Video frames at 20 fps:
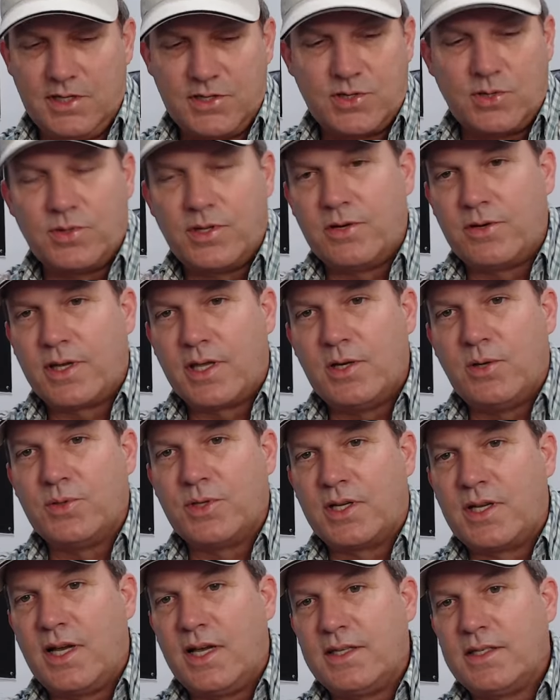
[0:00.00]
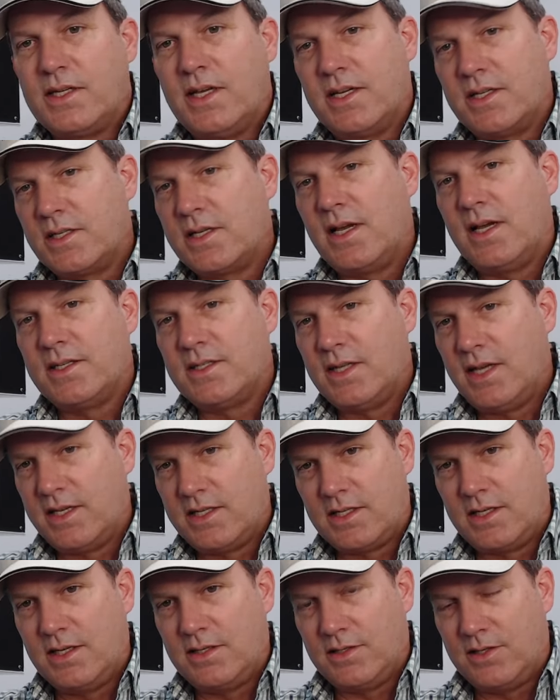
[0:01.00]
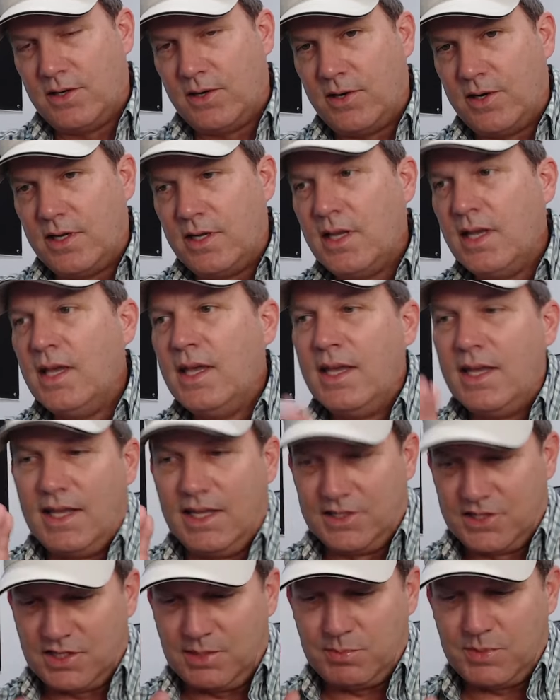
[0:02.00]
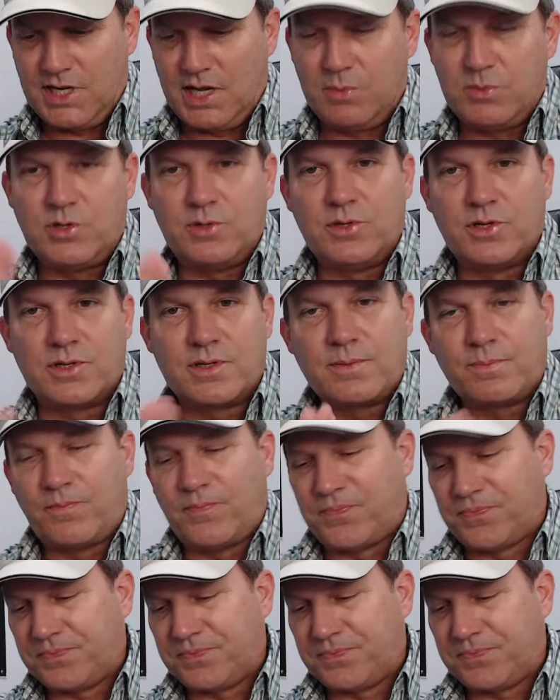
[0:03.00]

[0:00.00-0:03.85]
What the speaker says: And so they'll get on the contacts, contacts get dirty. And sometimes you just